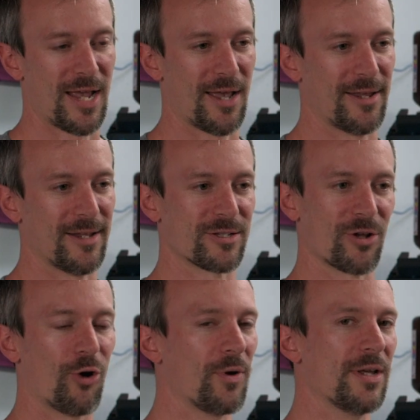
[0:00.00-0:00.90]
And it's
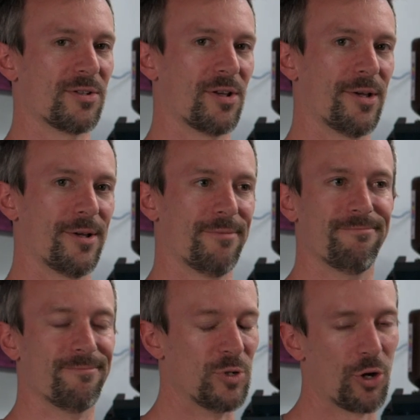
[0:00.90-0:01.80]
always a
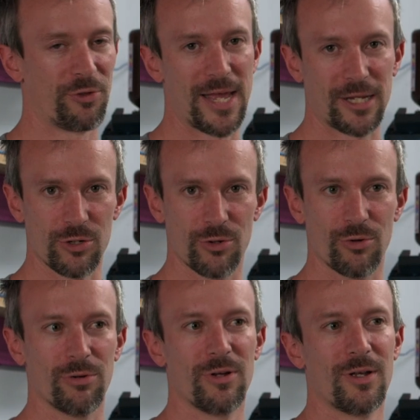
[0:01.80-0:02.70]
no thank
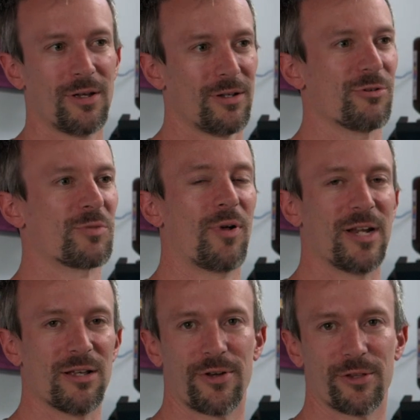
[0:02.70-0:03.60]
you. There's
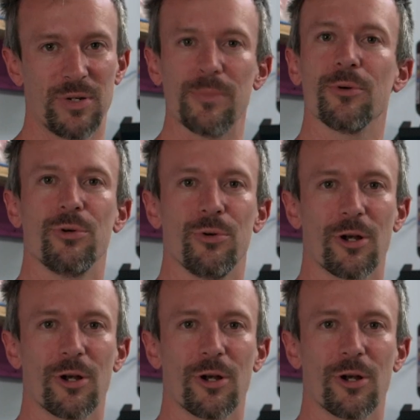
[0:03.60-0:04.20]
plenty of other people who